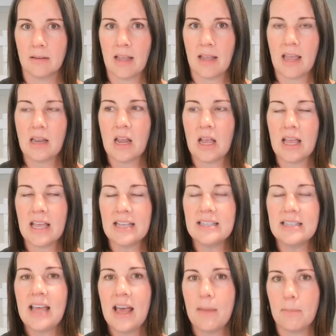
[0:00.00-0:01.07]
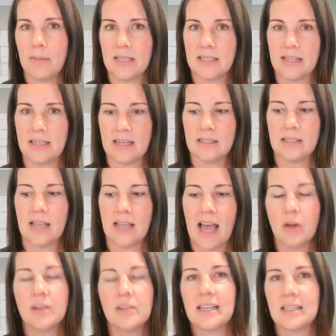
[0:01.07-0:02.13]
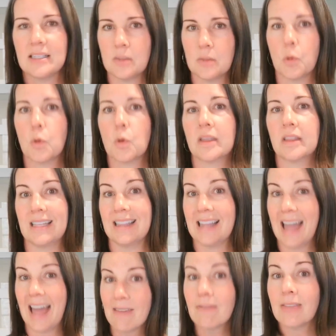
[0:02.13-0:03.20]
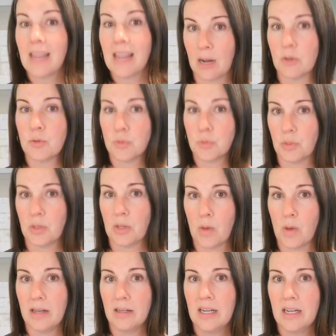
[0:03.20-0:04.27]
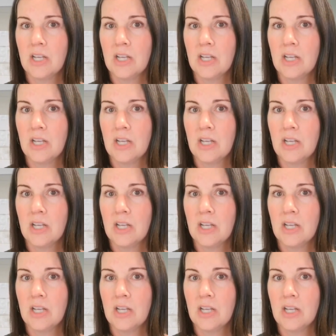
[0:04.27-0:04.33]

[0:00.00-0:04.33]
Yeah. And is that business, how does that support the life that I truly want?